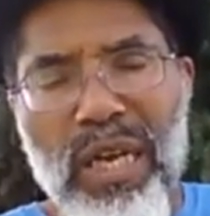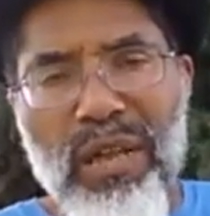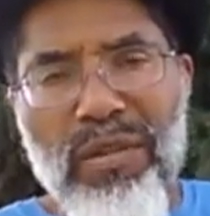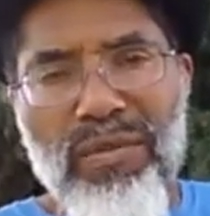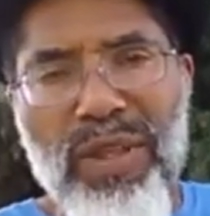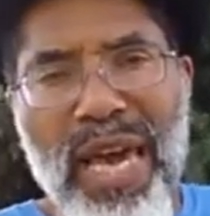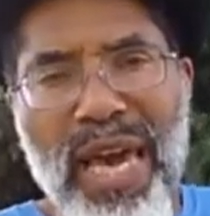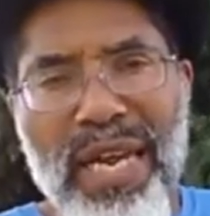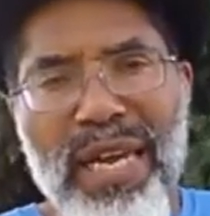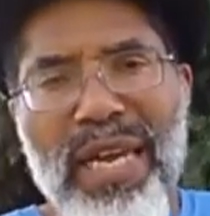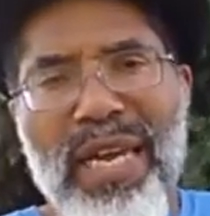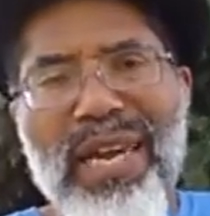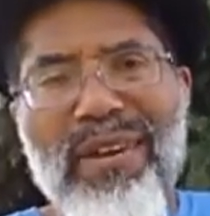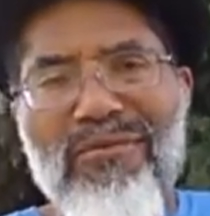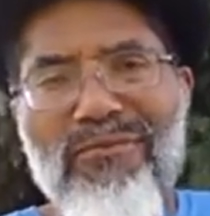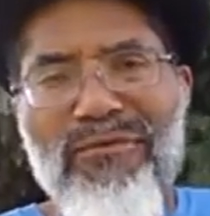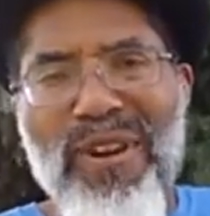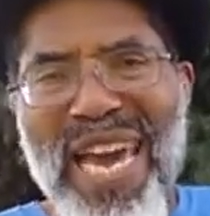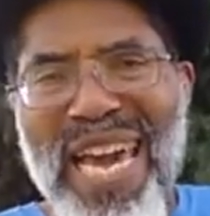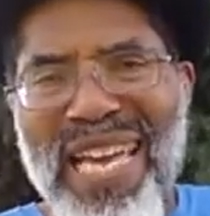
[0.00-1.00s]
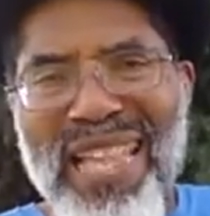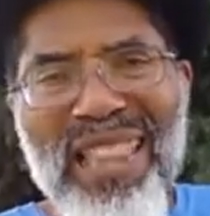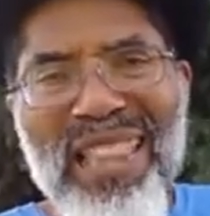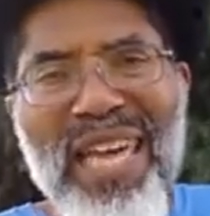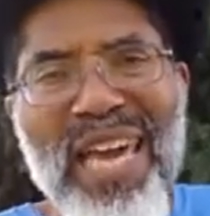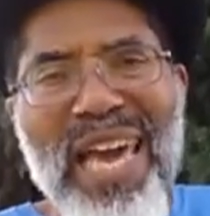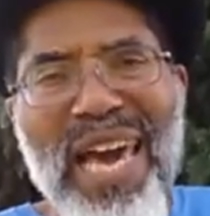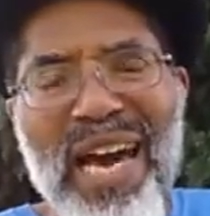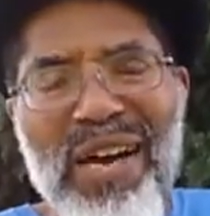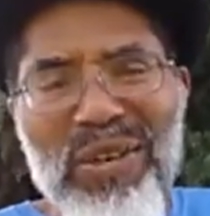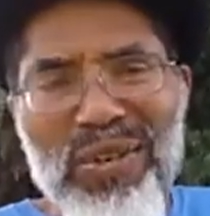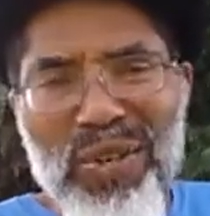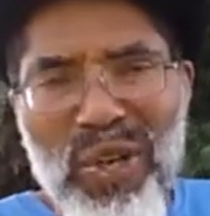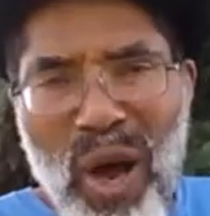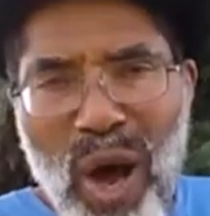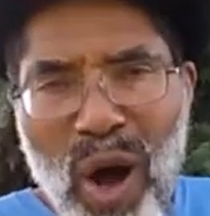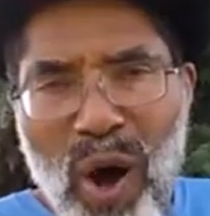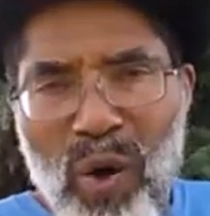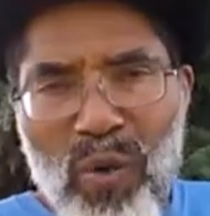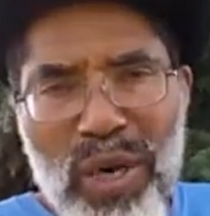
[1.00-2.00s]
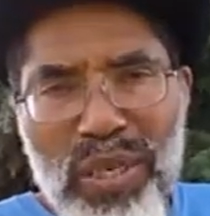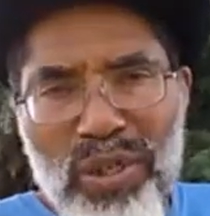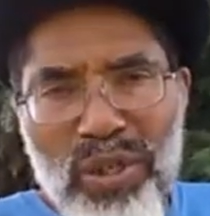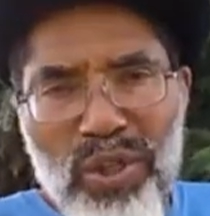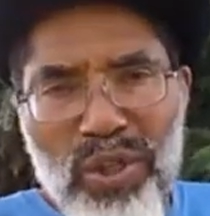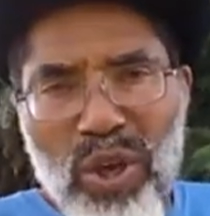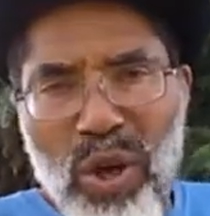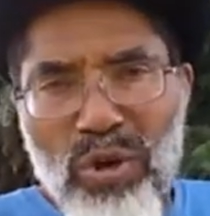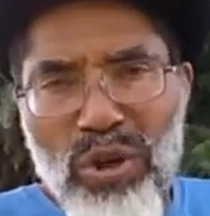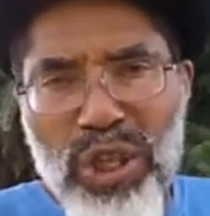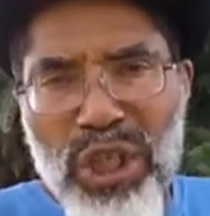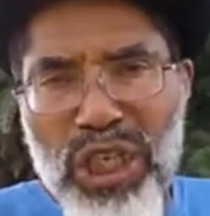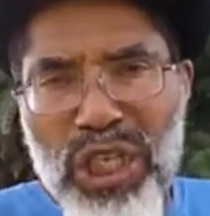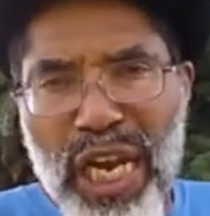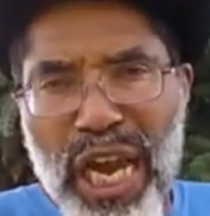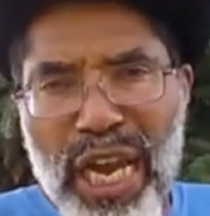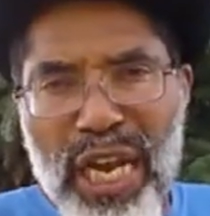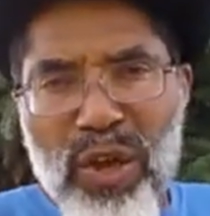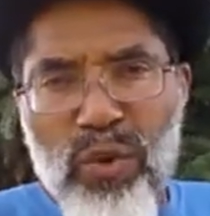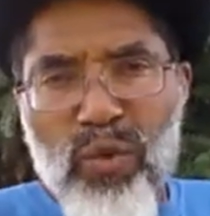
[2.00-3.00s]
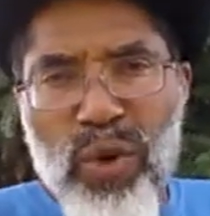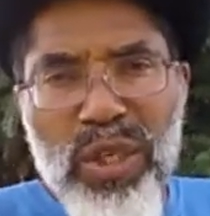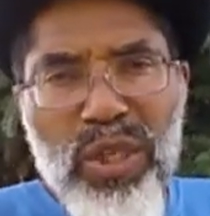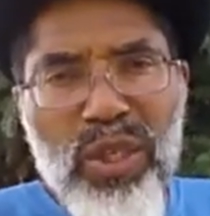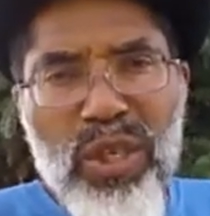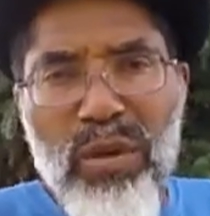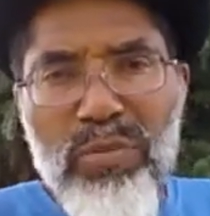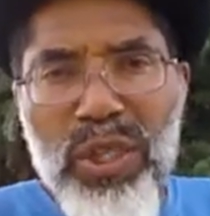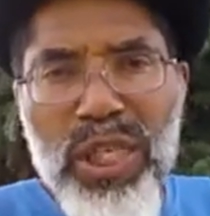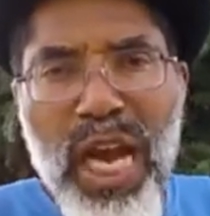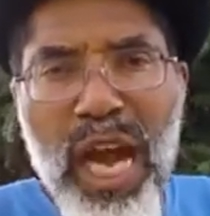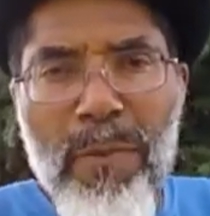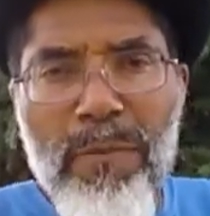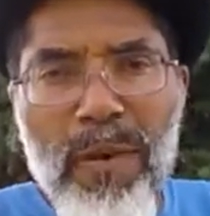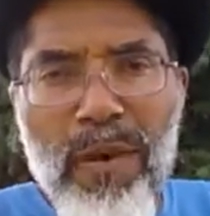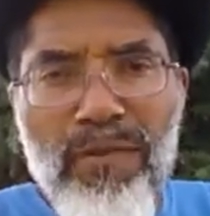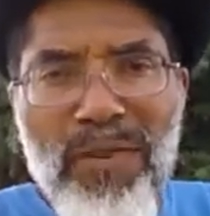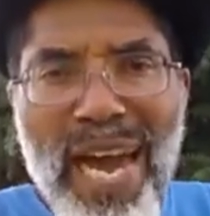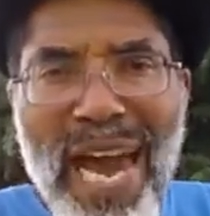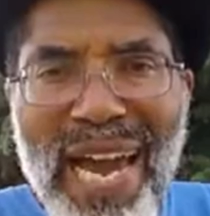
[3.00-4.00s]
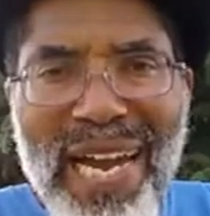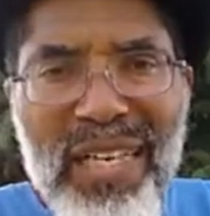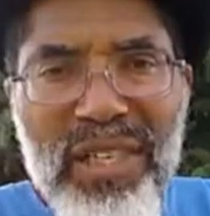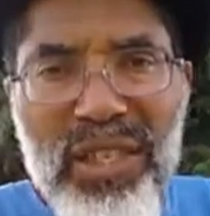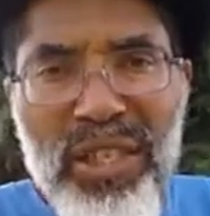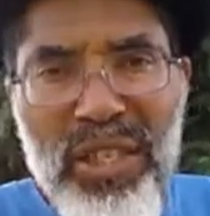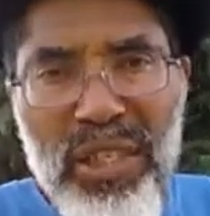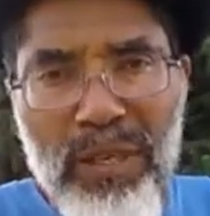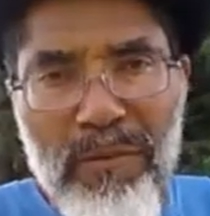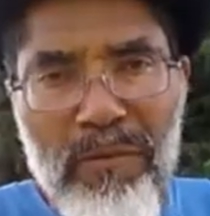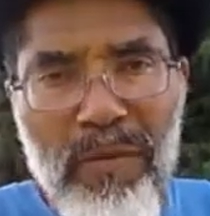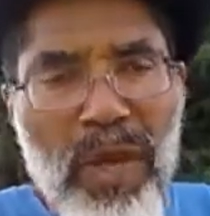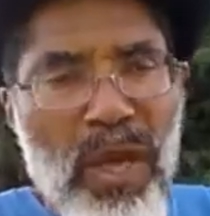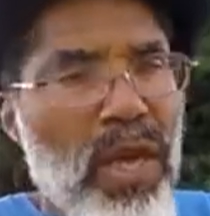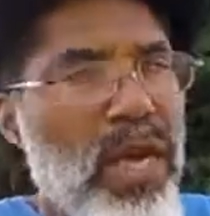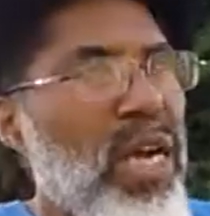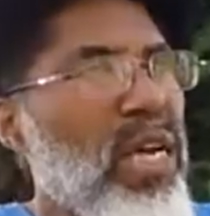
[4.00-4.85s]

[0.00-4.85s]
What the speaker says: that faith was always associated with some type of action.